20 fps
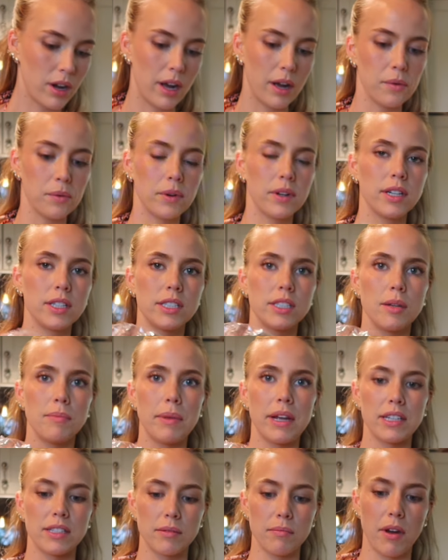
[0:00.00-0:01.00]
I wanted to
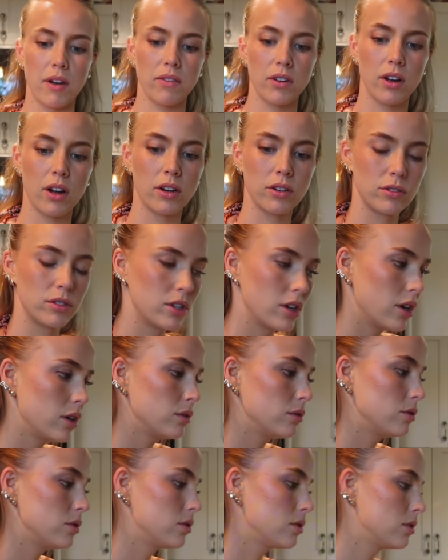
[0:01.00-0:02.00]
make some avocado
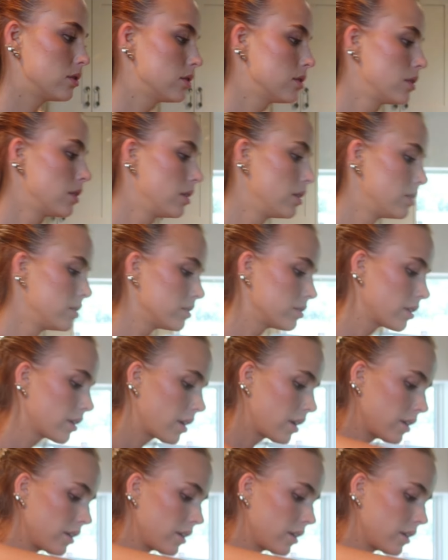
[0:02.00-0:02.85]
toast. Put on